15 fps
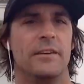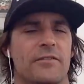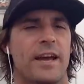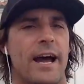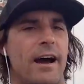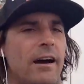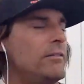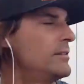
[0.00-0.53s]

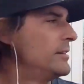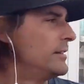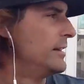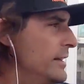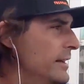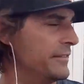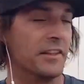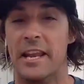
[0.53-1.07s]
now,
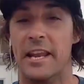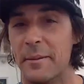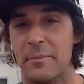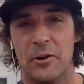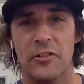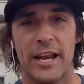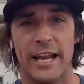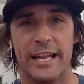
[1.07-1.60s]
the
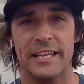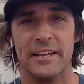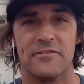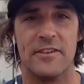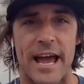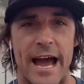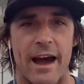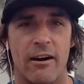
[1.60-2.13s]
neighborhood that I live
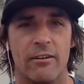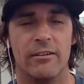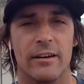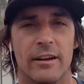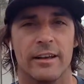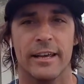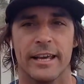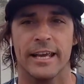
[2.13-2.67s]
now
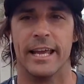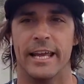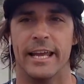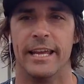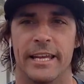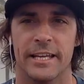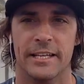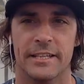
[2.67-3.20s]

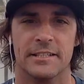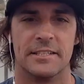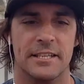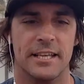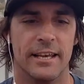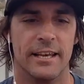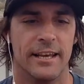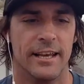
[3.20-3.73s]
is,
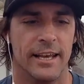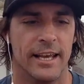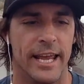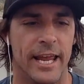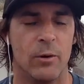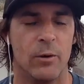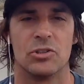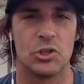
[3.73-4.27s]

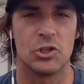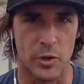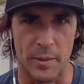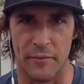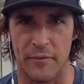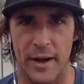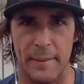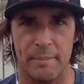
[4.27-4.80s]
it was a dream
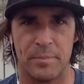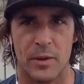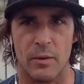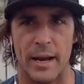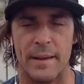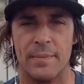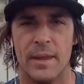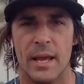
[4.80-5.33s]
of mine,
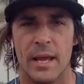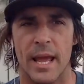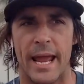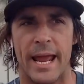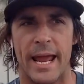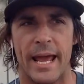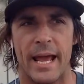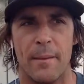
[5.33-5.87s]
right?
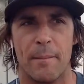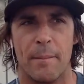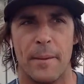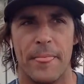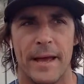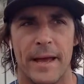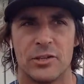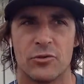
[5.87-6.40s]
And, but
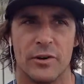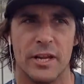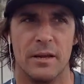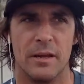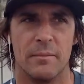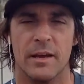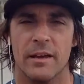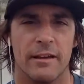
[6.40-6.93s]
that
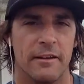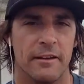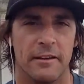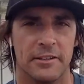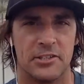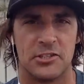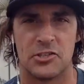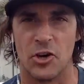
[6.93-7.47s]
dream
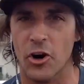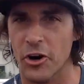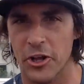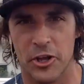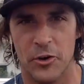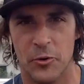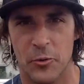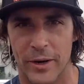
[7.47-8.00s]

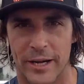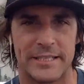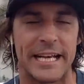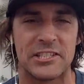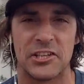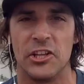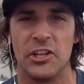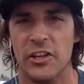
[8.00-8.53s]
started when I was
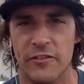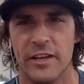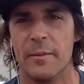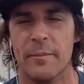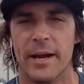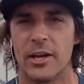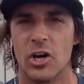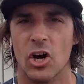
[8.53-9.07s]
actually living in
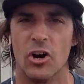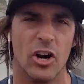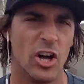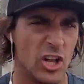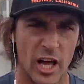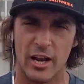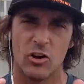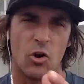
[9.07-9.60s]
my car. And I'll,
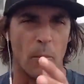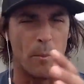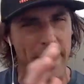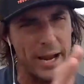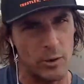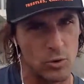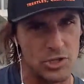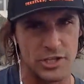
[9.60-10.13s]
and I'll go
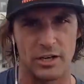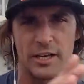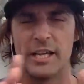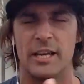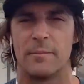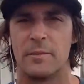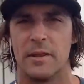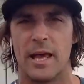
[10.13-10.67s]
backwards and I'll
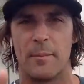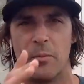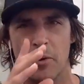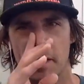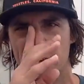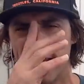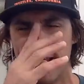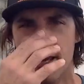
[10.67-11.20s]
get up to that point,
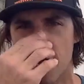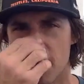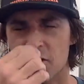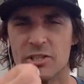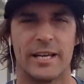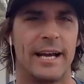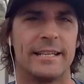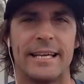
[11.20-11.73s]
okay?
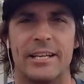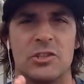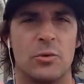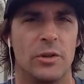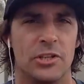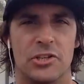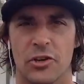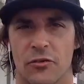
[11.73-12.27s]
So, guys, I just
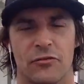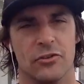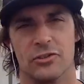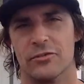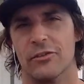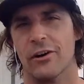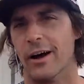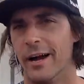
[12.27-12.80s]
want to let you know,
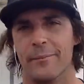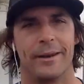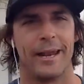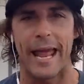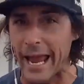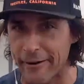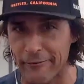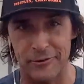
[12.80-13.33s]
first of all, I'm an
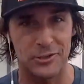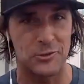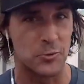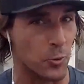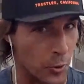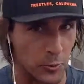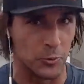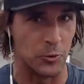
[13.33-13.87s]
average,
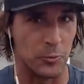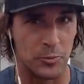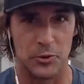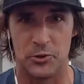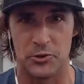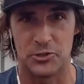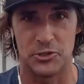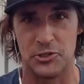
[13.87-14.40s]
normal
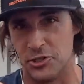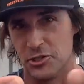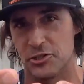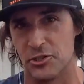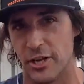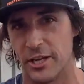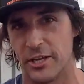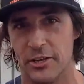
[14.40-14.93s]
person
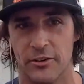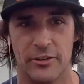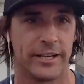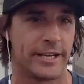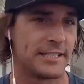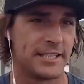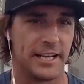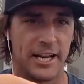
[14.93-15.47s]
just like you.
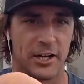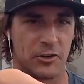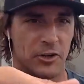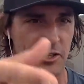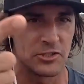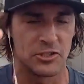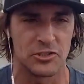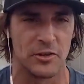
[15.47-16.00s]
Like I said, I grew
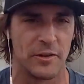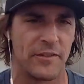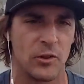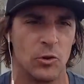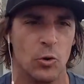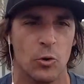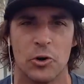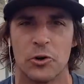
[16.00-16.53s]
up, so, so I think
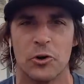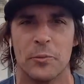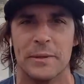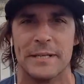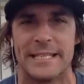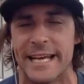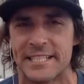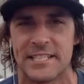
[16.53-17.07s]
Laura grew up
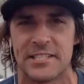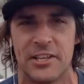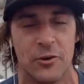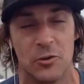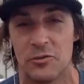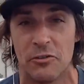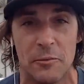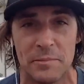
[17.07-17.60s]
in Texas. They
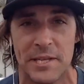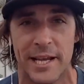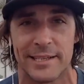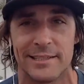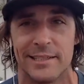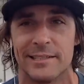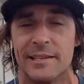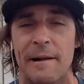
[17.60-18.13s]
were from
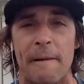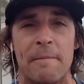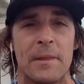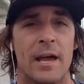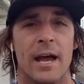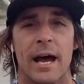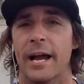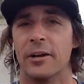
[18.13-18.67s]
Texas.
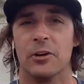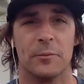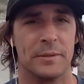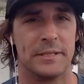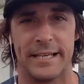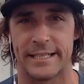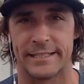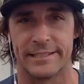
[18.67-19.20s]
I grew up
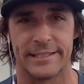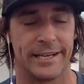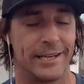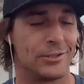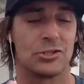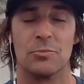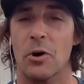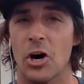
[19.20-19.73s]
in Texas,
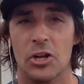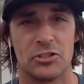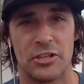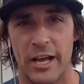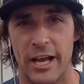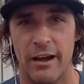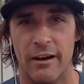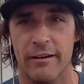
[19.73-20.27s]
guys, small
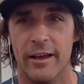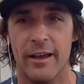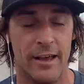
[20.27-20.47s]
town.